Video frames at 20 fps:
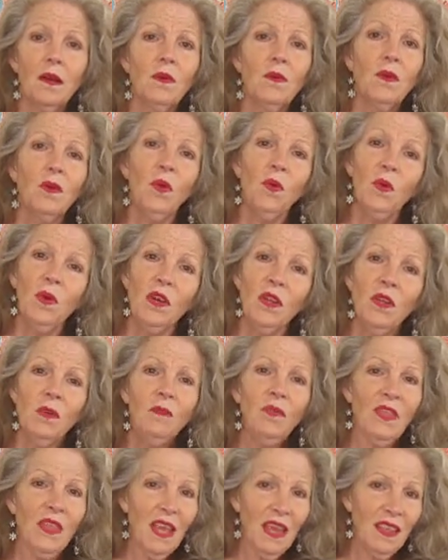Well, William
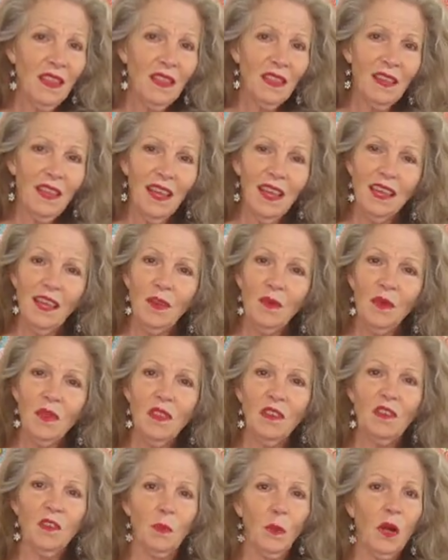thanked the lady with the
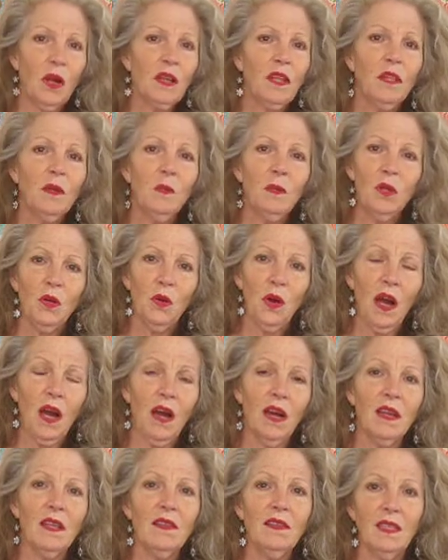sparkly blue
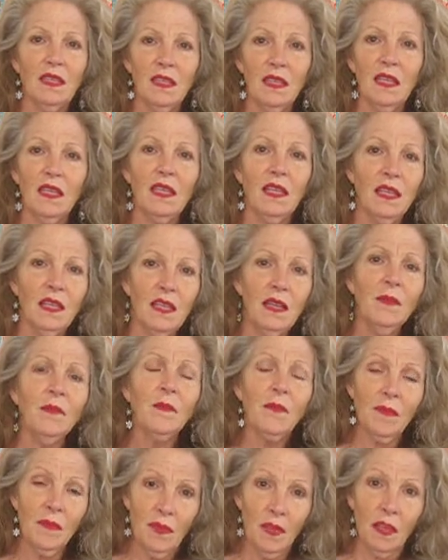eyes, and he
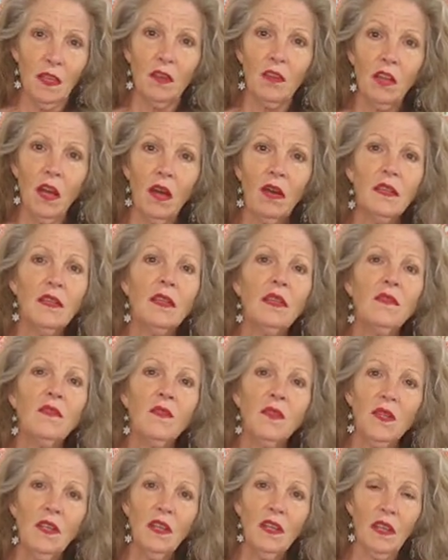tucked in
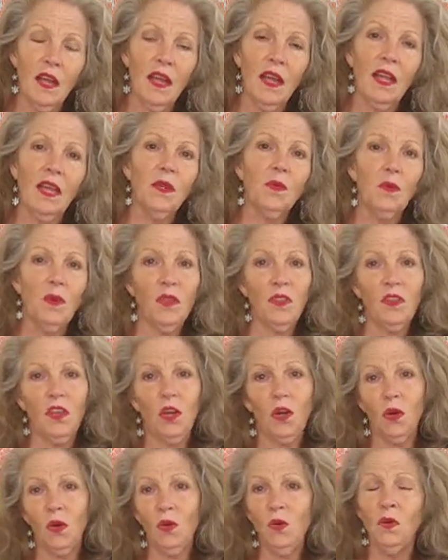for the night with
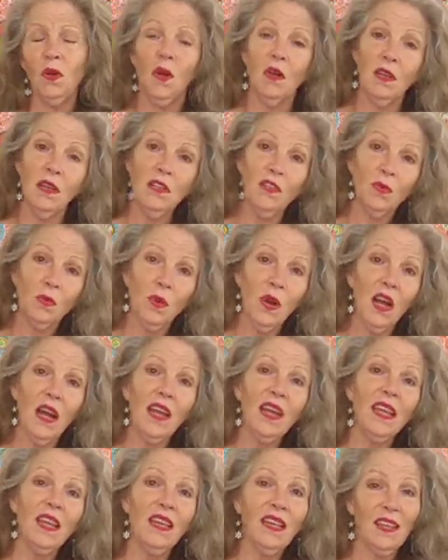goat on his
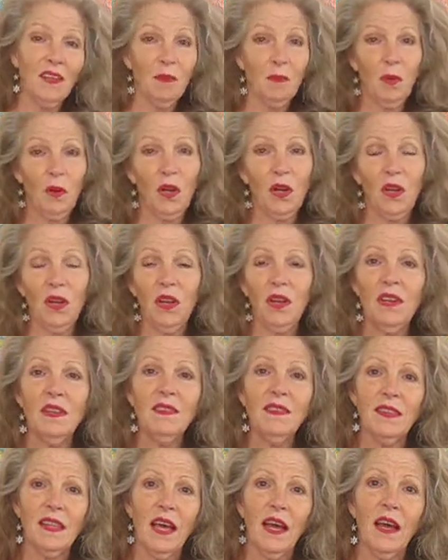right and bird on
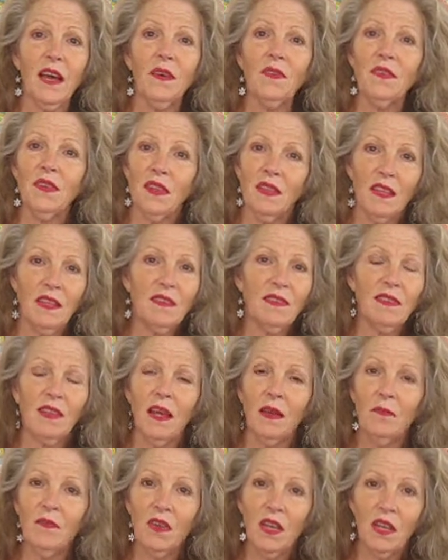his left, and they
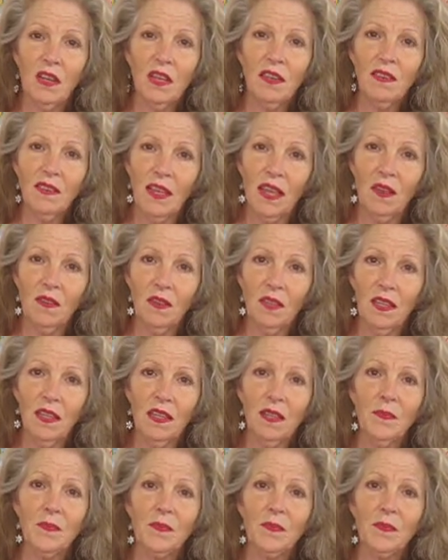slept very soundly.